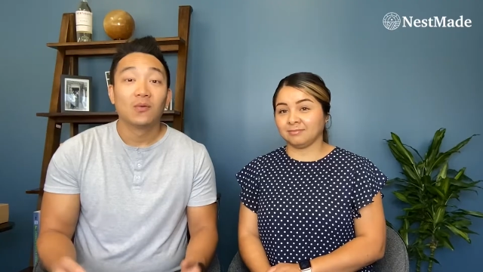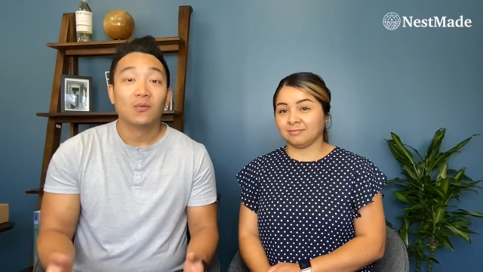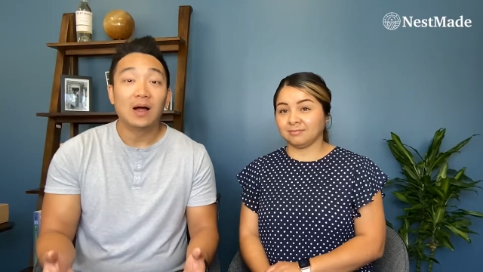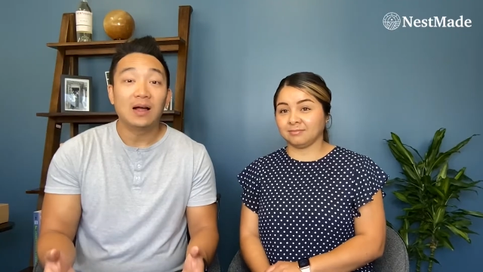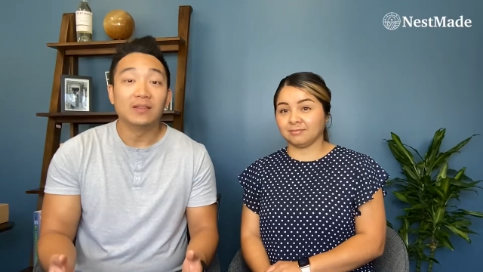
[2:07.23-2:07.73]

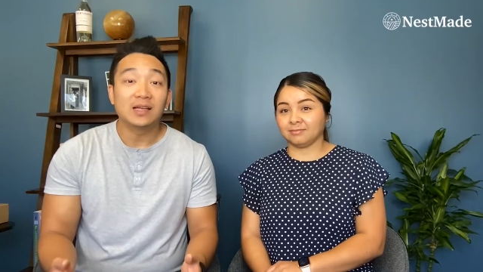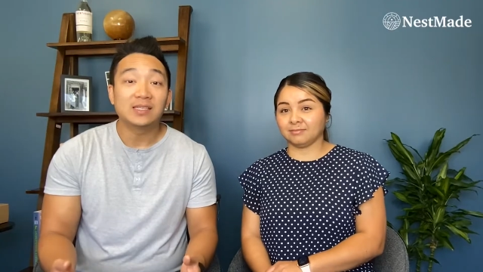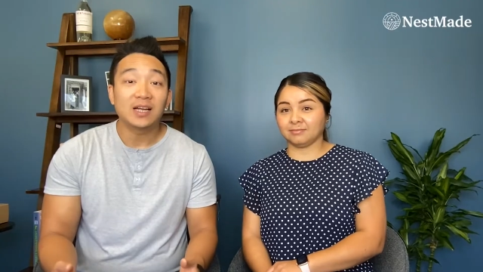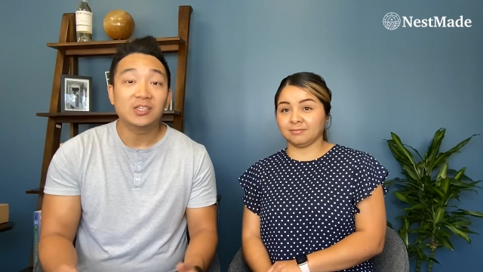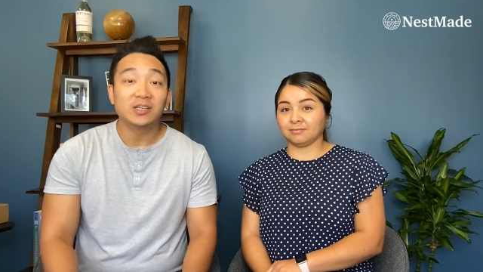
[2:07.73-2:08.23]
Speaker 1: Wow, that's
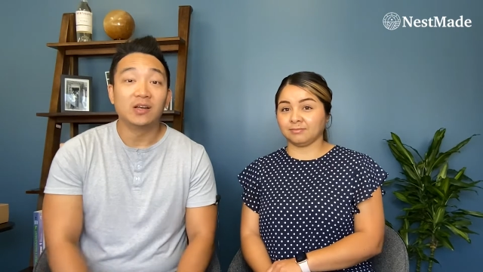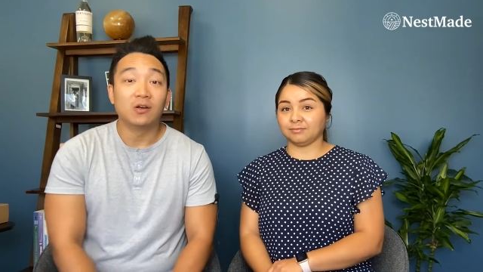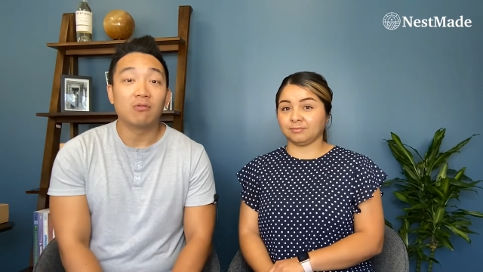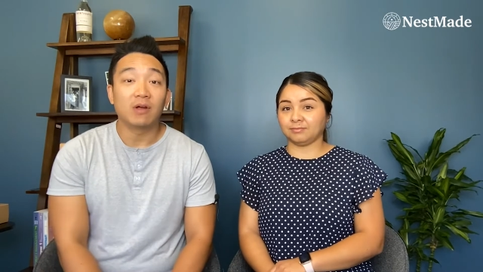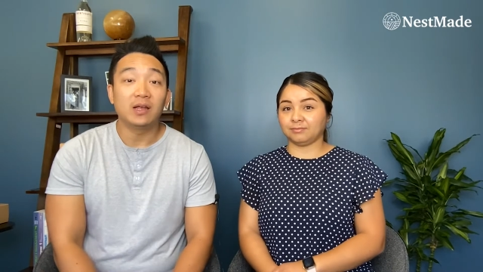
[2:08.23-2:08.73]
actually a
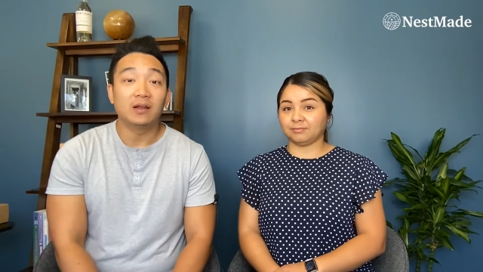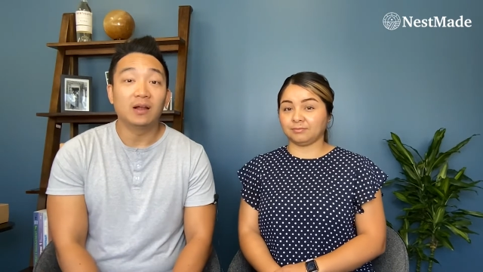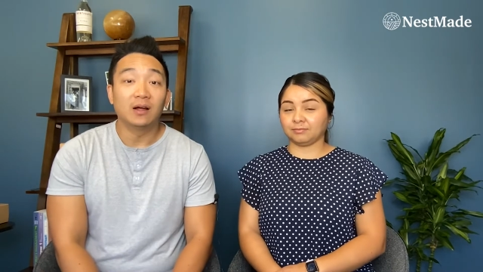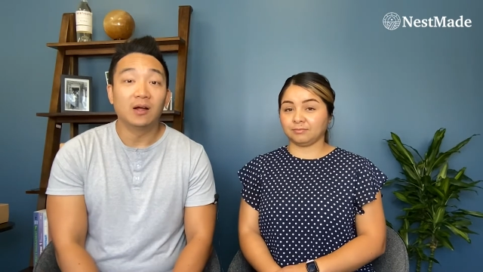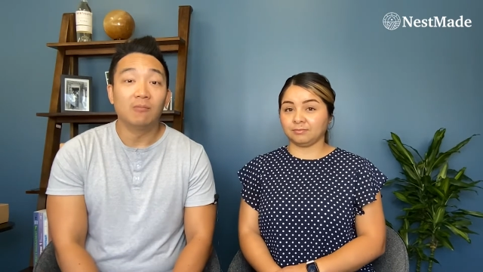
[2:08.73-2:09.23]
great,
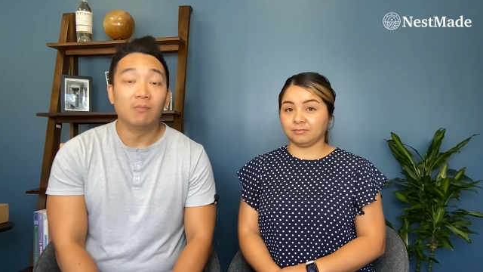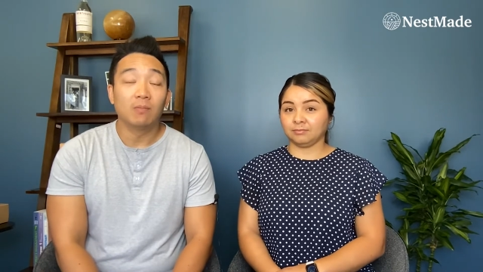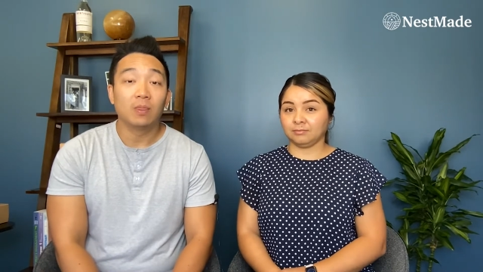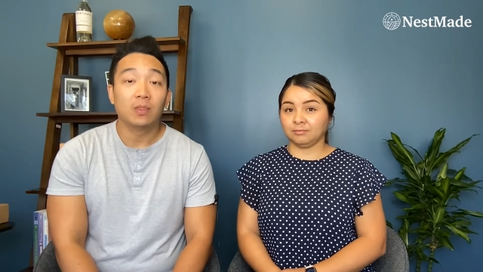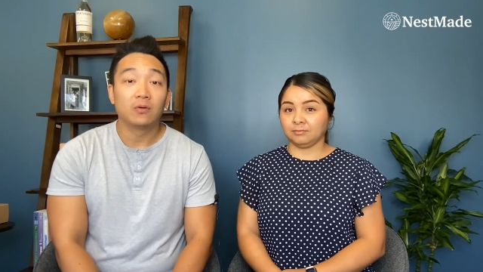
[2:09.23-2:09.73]
um,
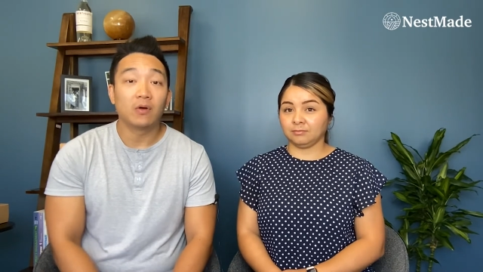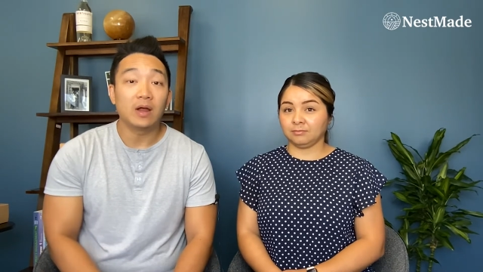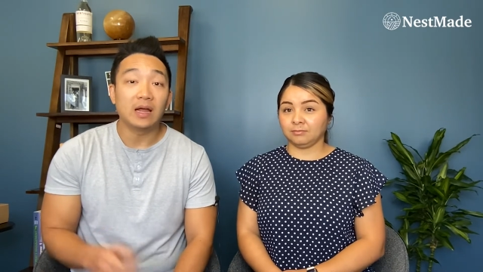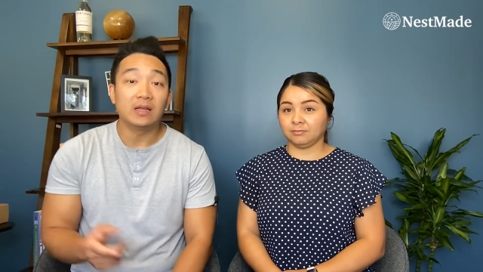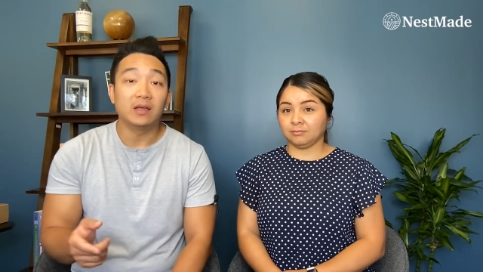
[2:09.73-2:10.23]

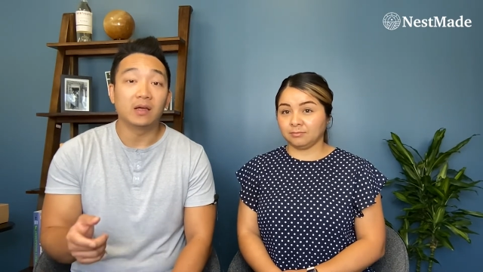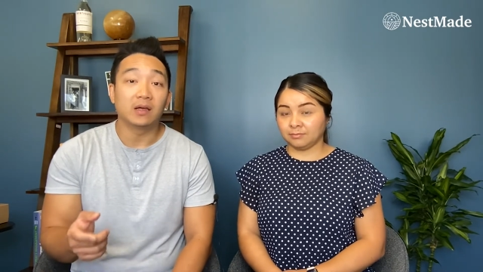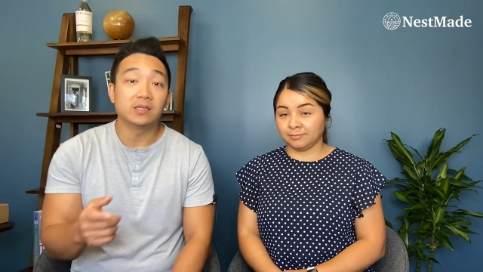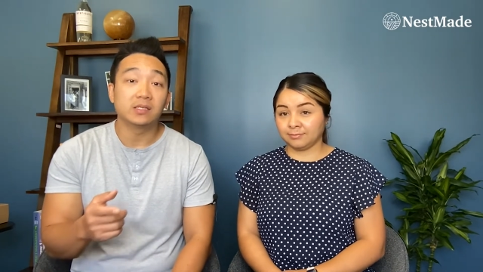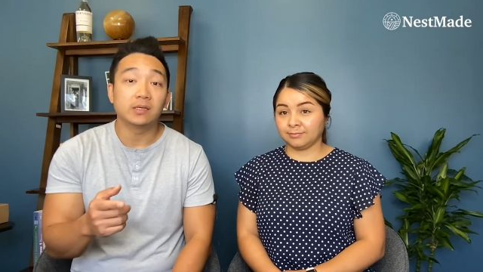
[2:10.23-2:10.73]
great idea
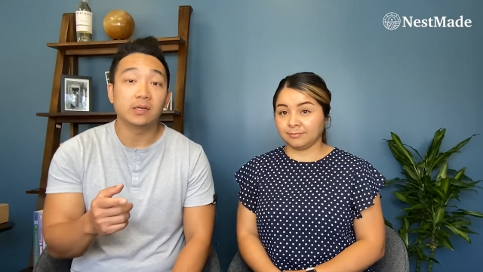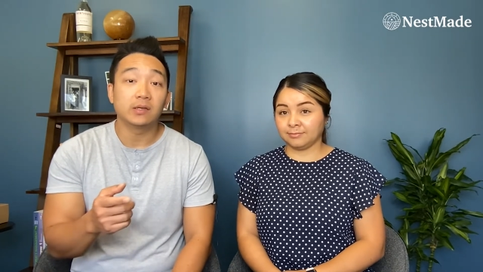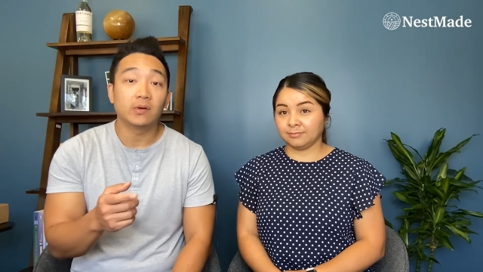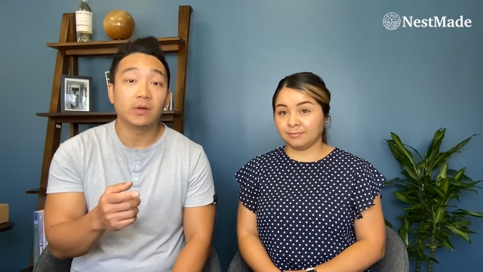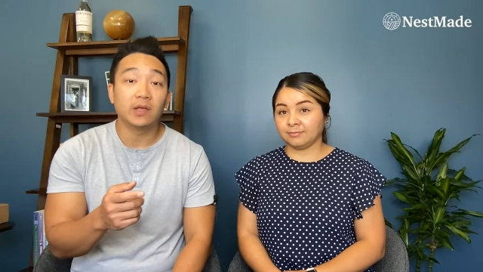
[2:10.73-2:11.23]
because
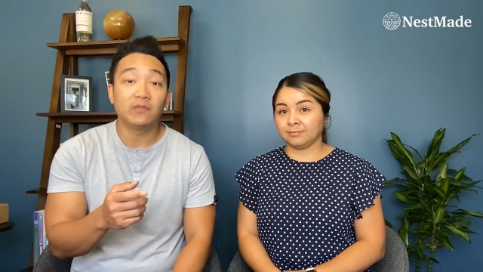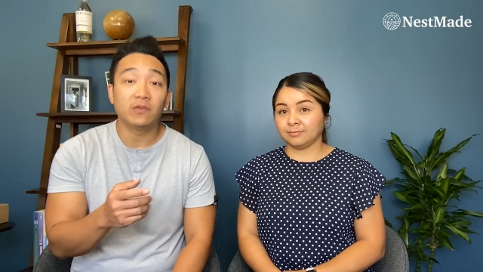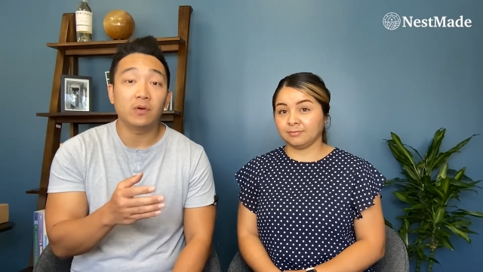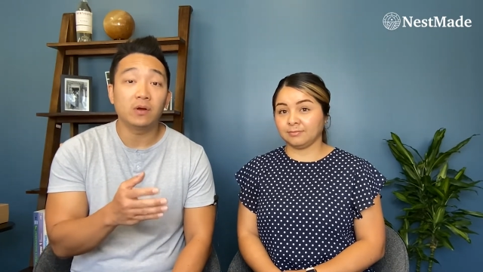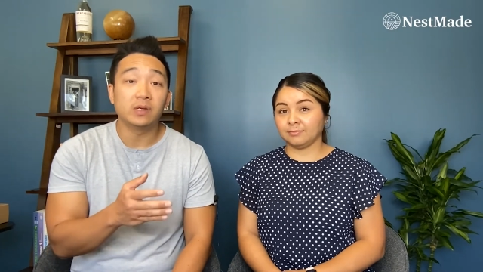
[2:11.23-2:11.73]
if
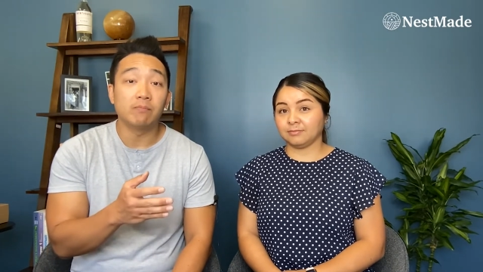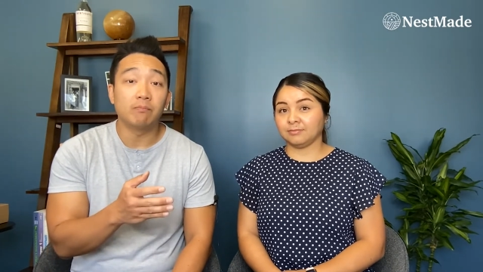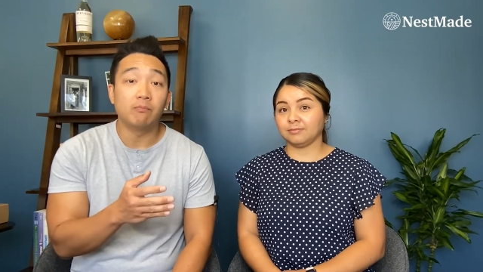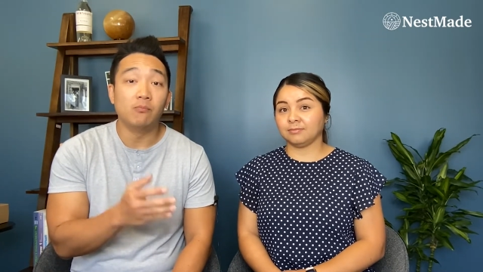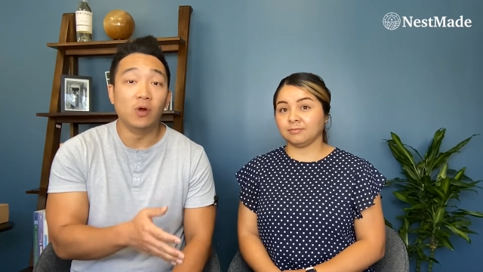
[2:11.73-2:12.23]
you're a
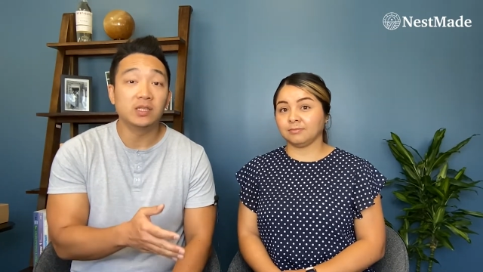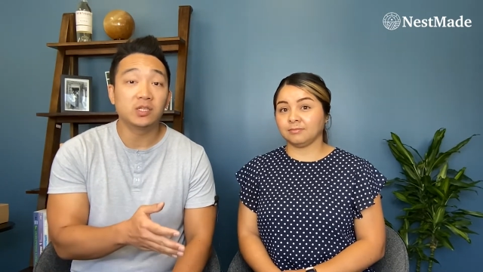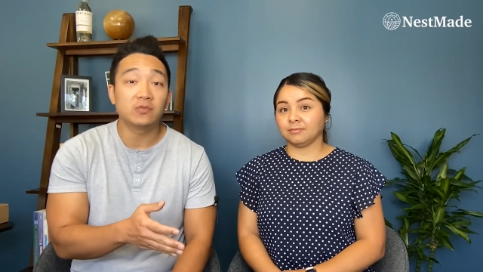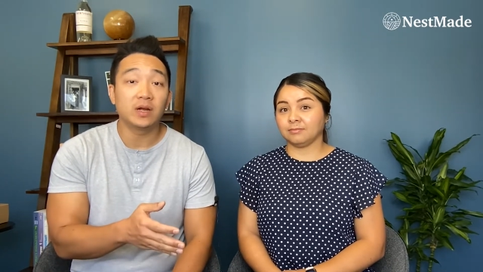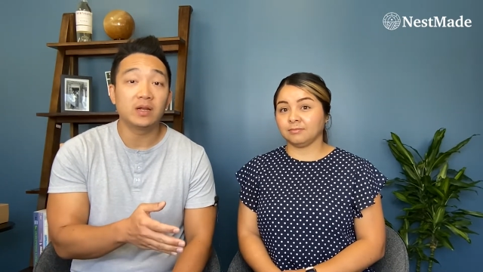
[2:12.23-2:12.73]

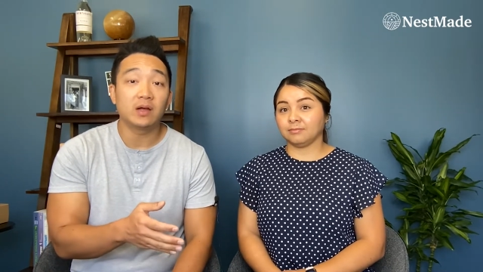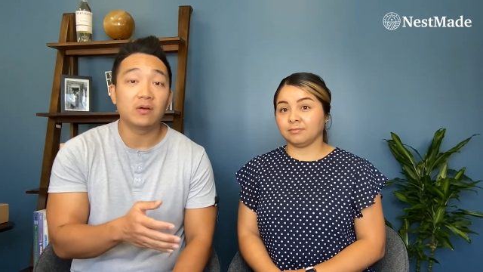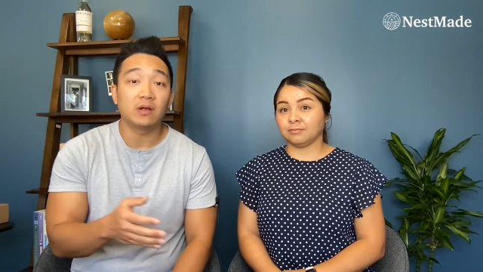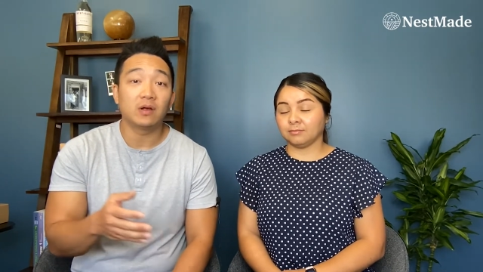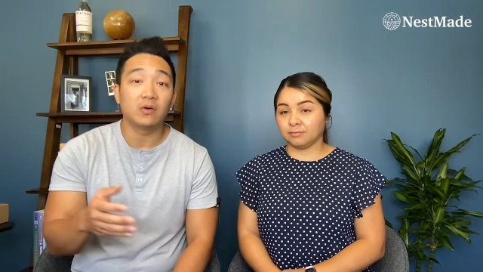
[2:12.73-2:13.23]
renter right
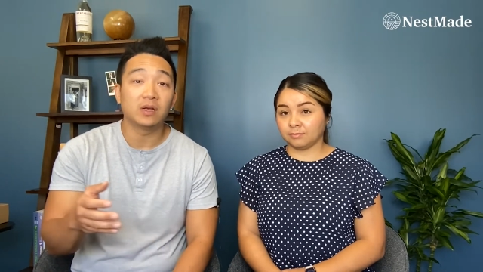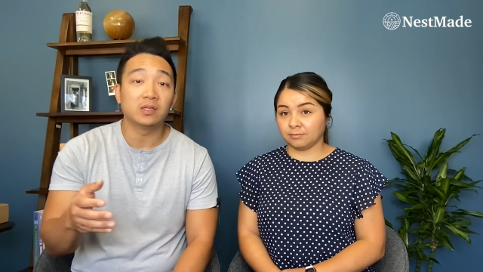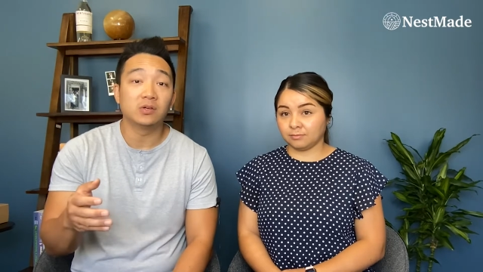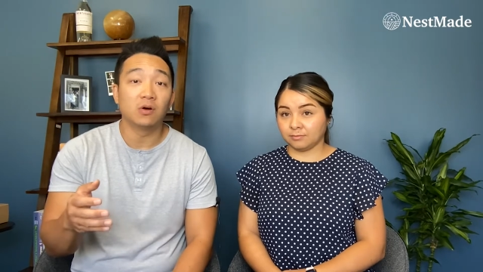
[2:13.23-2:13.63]
now going into a